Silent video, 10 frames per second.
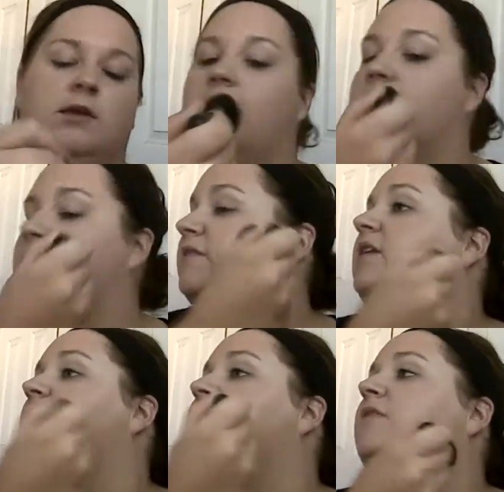Now,
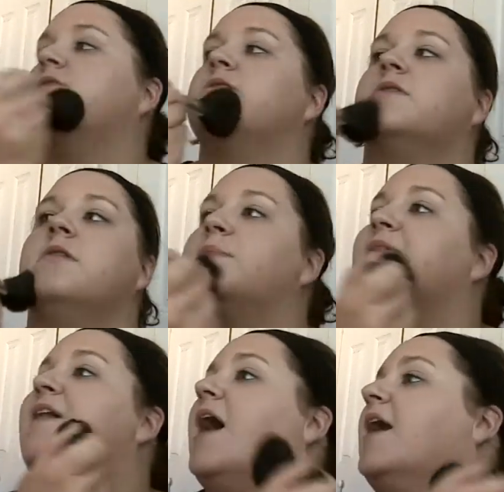even if you do
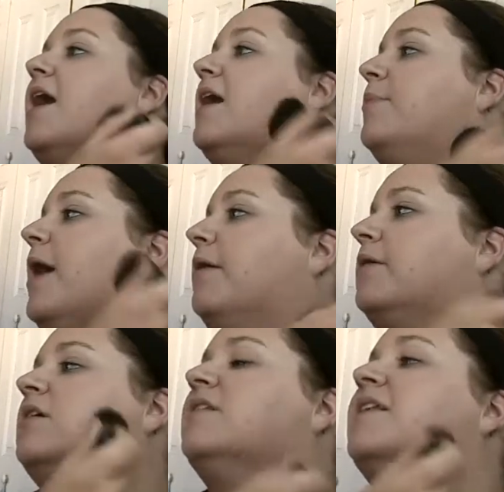apply a
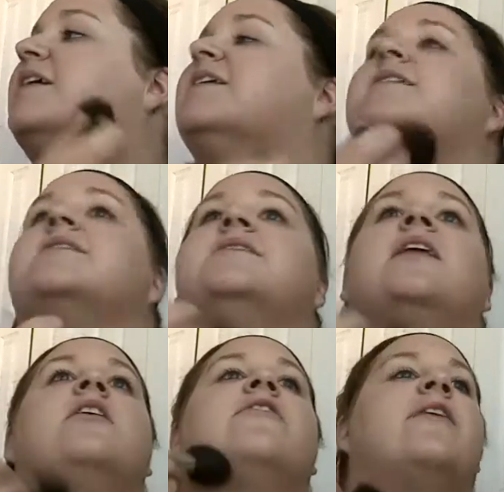powder that is
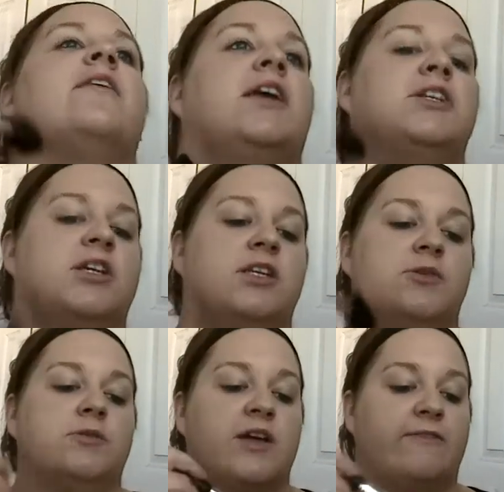setting your foundation,
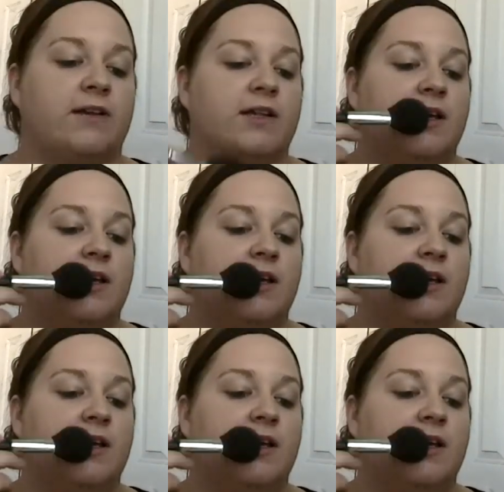you can